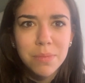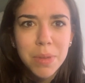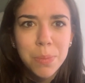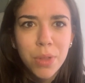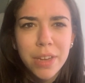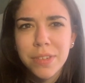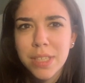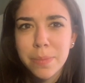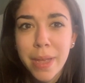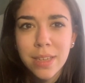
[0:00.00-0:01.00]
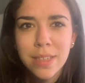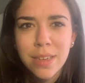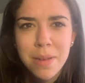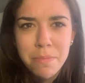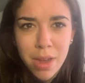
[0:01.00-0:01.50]
people I respect and
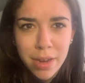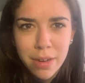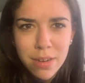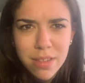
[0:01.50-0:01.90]
admire